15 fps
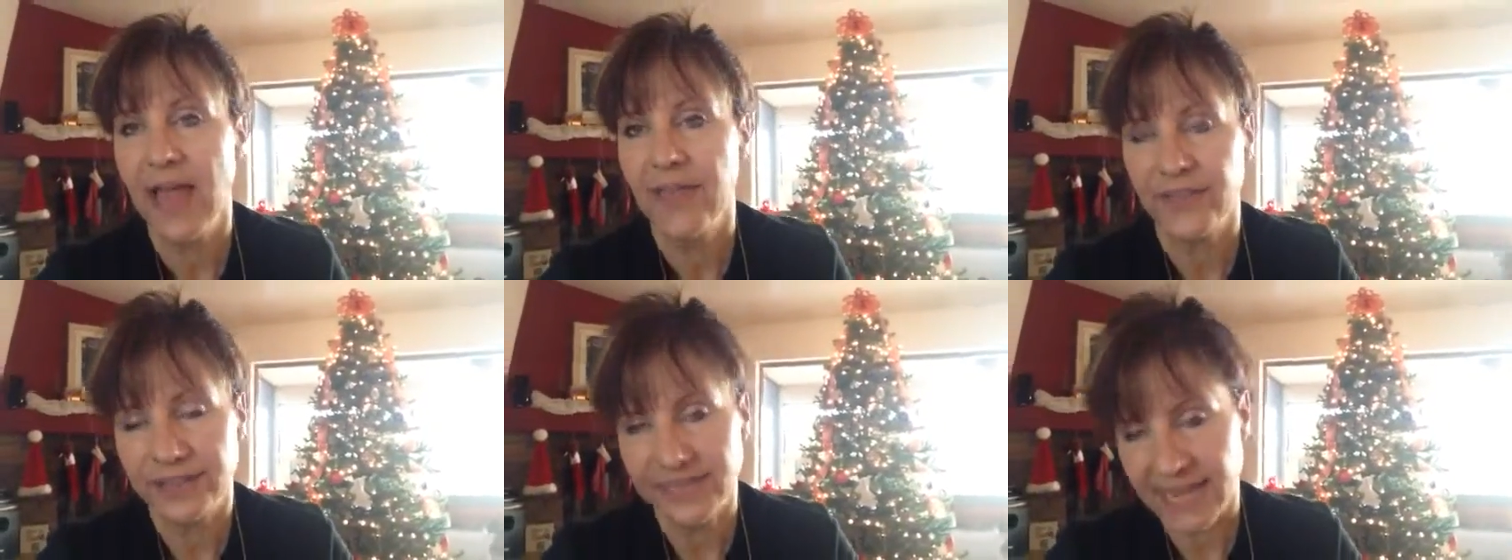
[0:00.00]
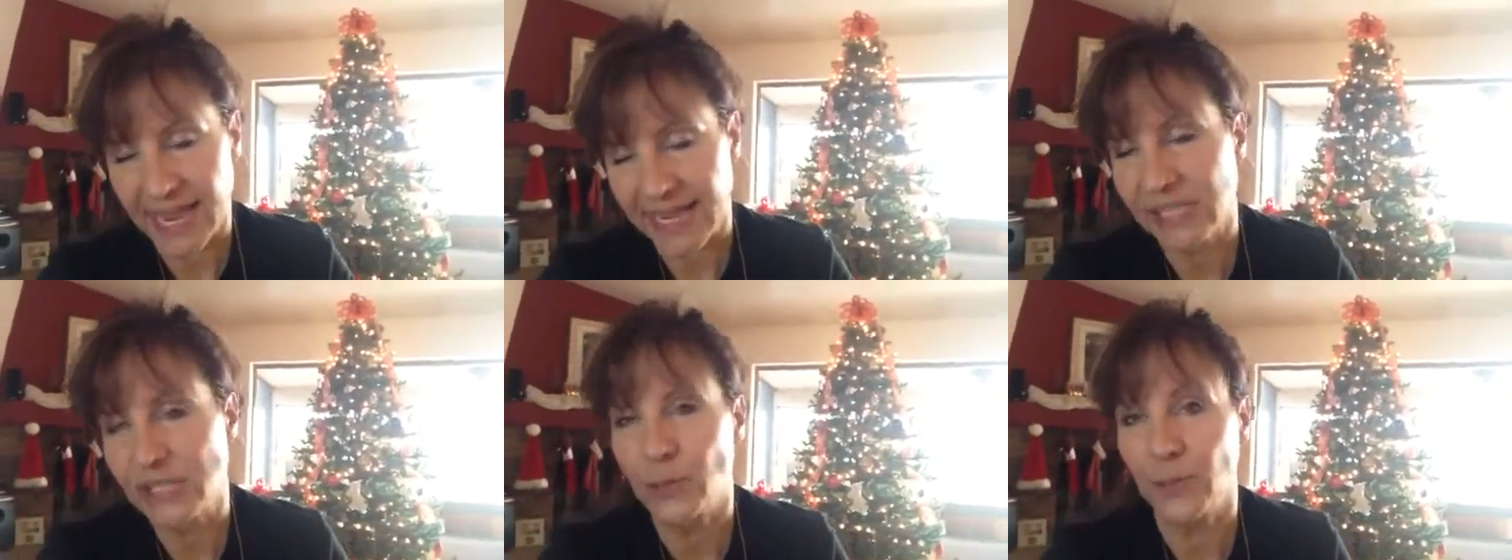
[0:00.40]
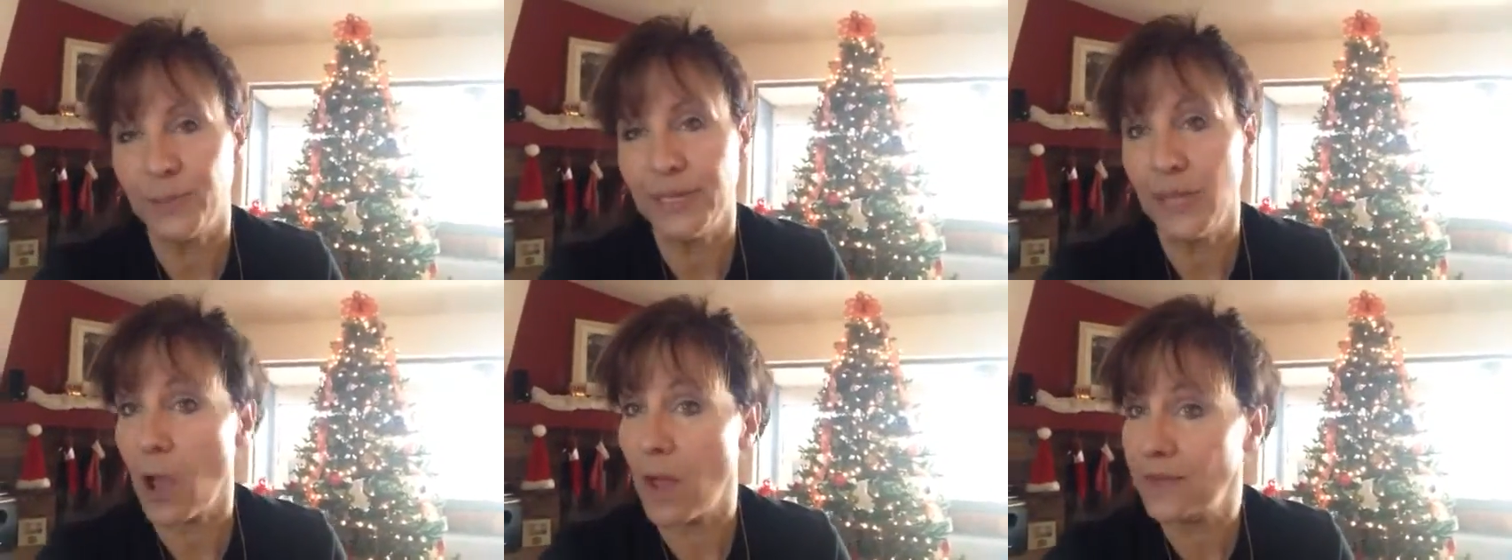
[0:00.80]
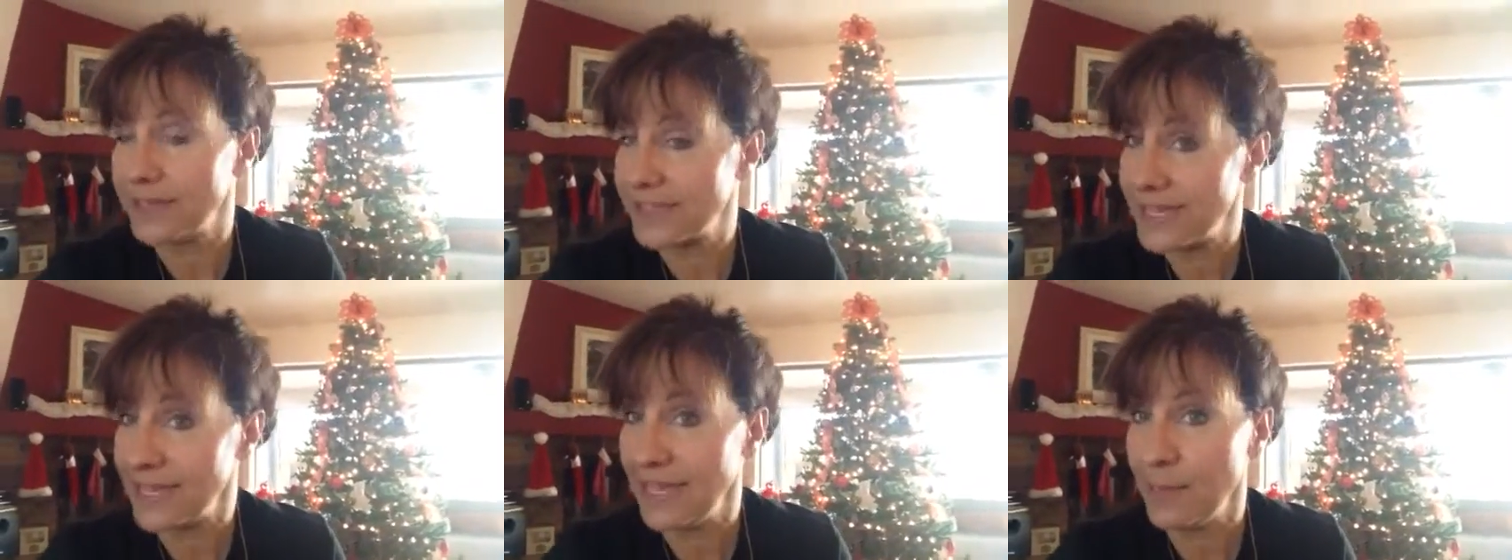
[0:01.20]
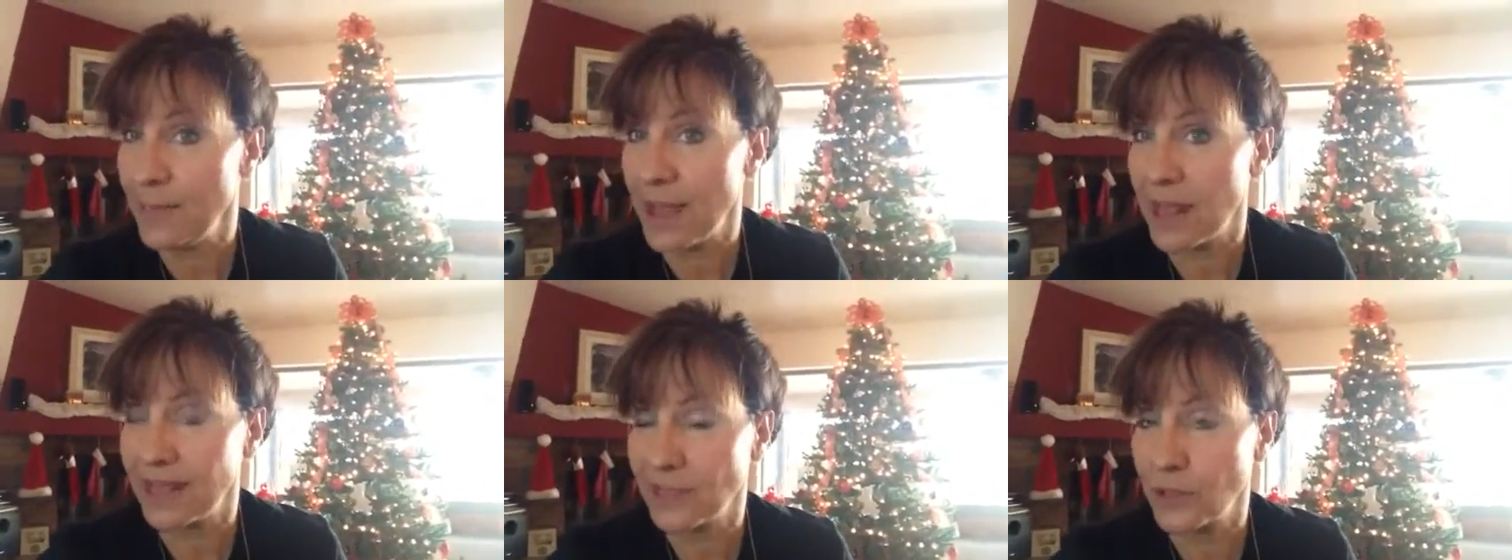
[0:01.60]
The dates will be on this
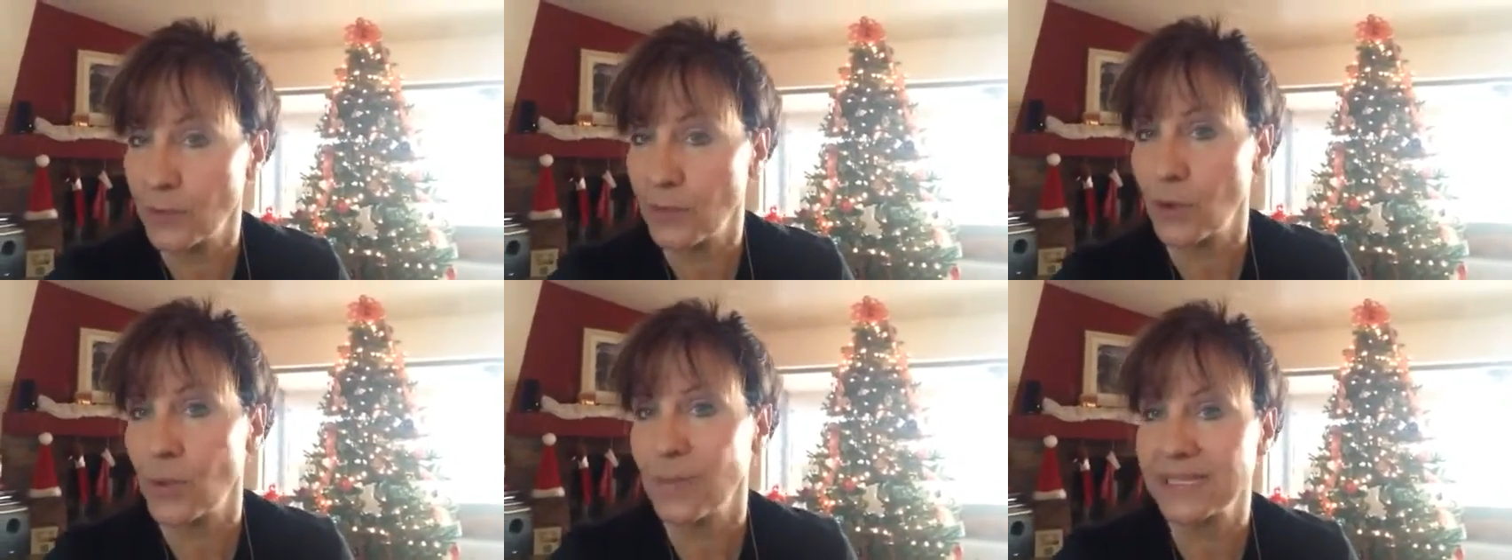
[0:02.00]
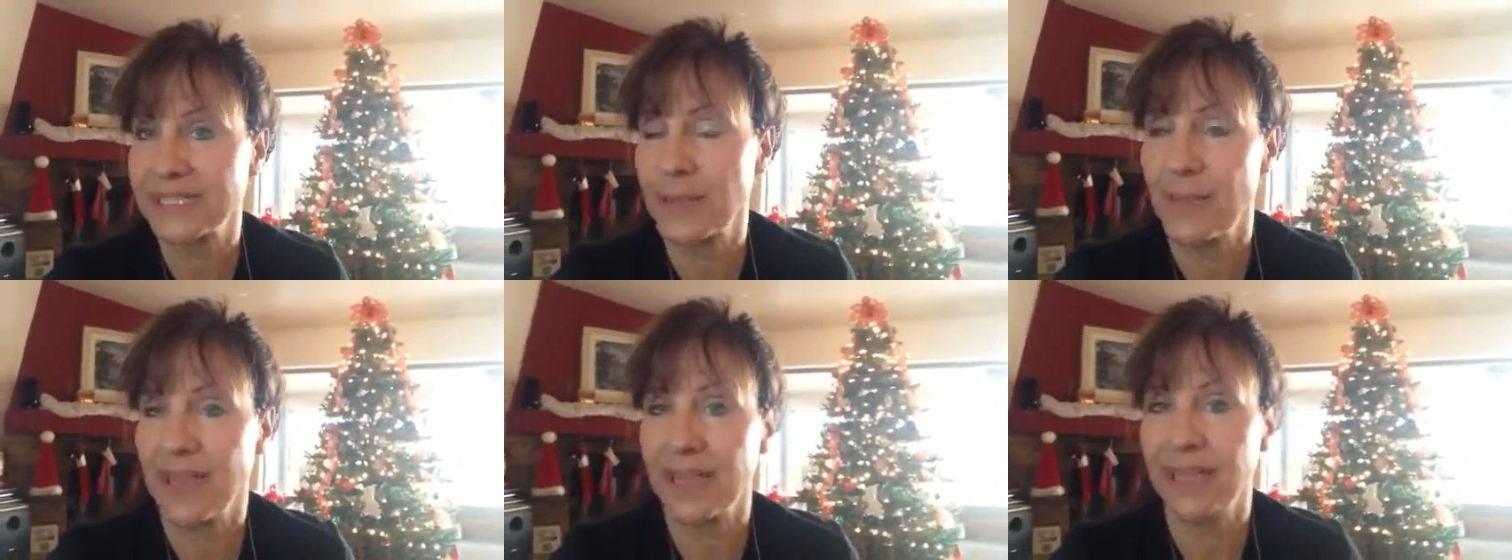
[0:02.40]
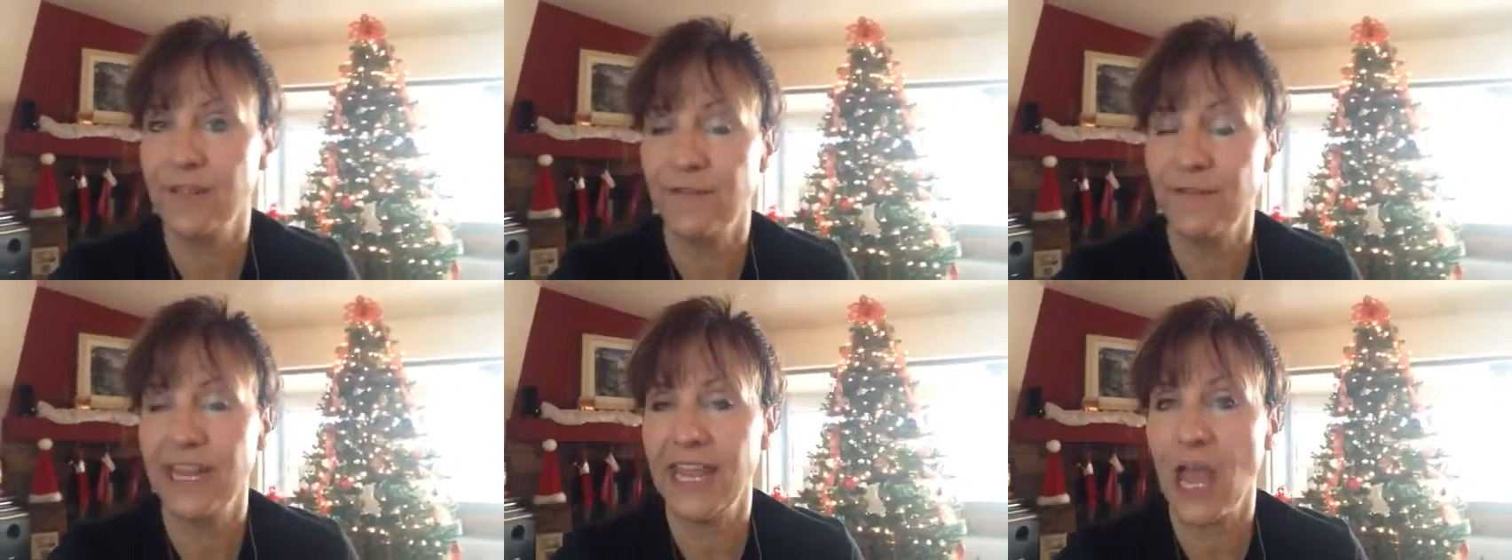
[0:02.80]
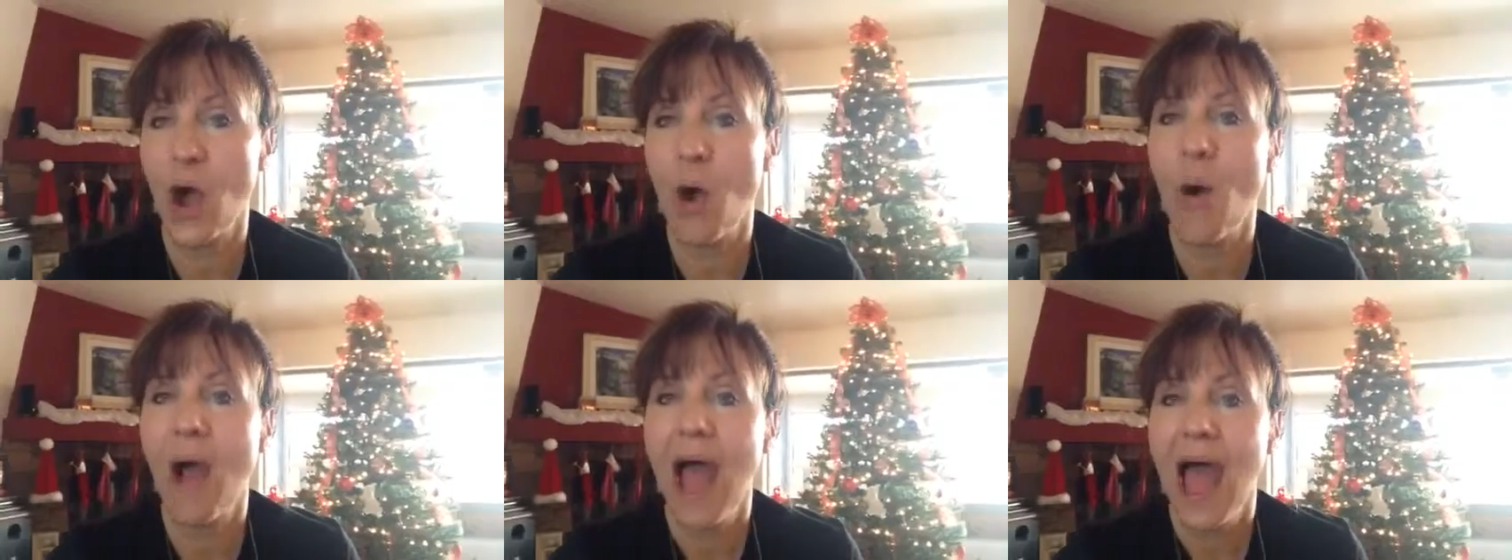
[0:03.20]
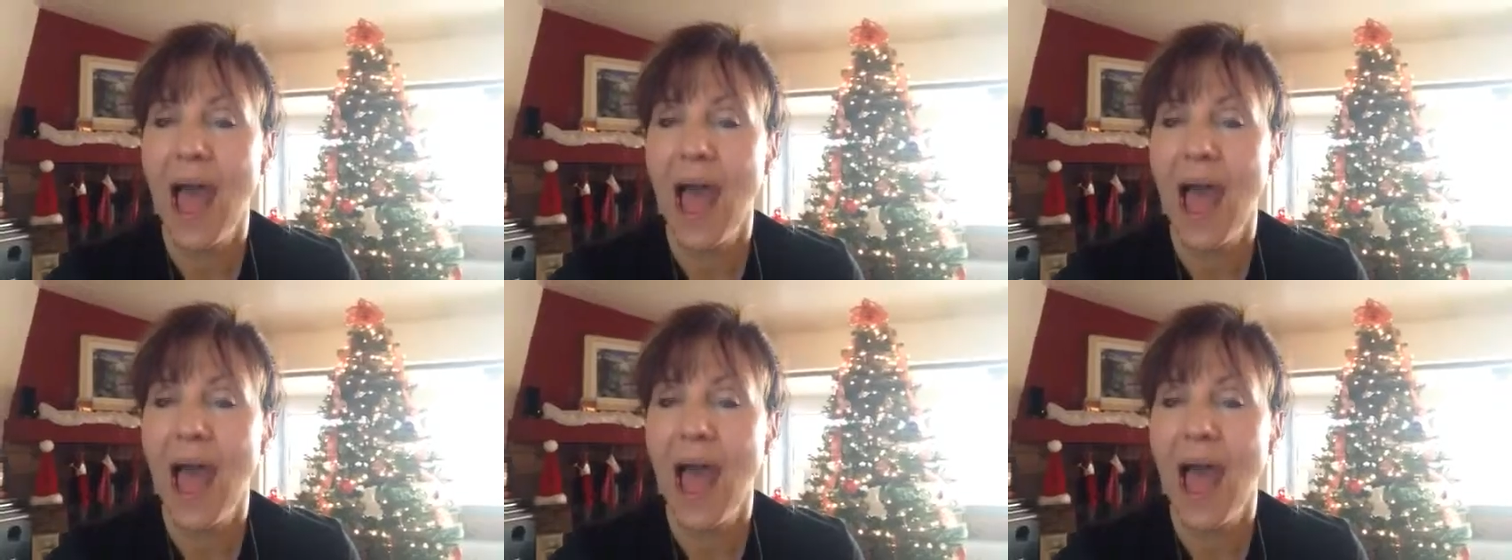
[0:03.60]
email. I don't know them as I'm making the video,